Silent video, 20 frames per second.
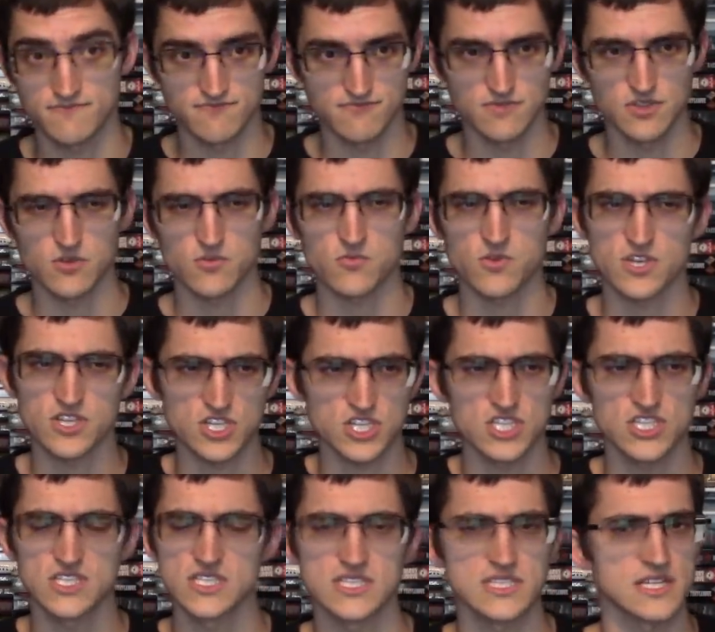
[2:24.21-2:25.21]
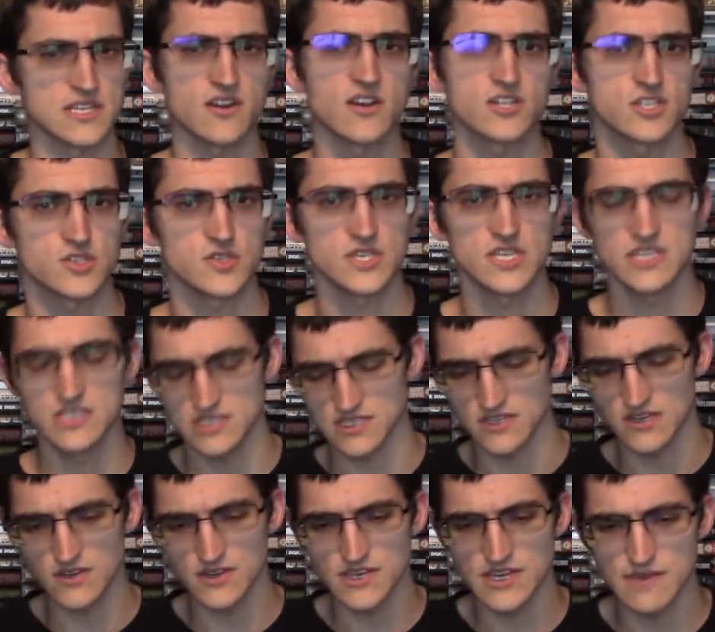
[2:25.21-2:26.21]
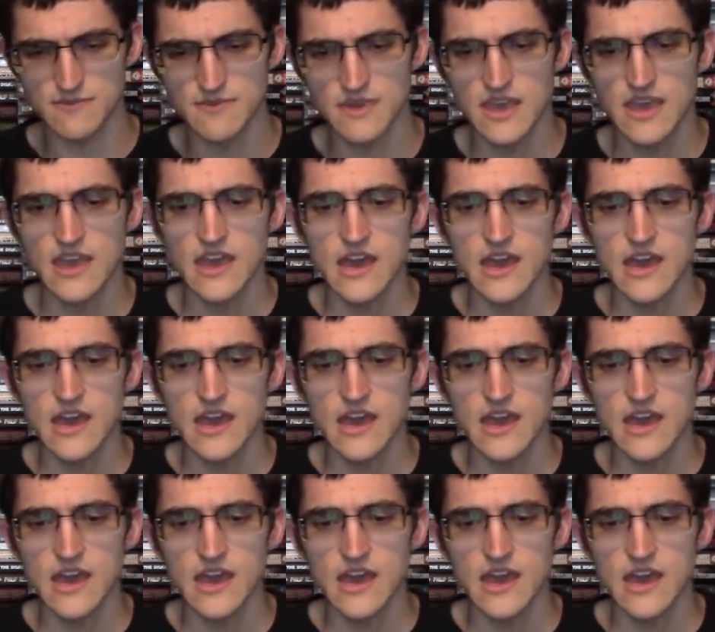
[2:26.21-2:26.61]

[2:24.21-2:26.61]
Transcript: you know, Russians and Austrians and all them,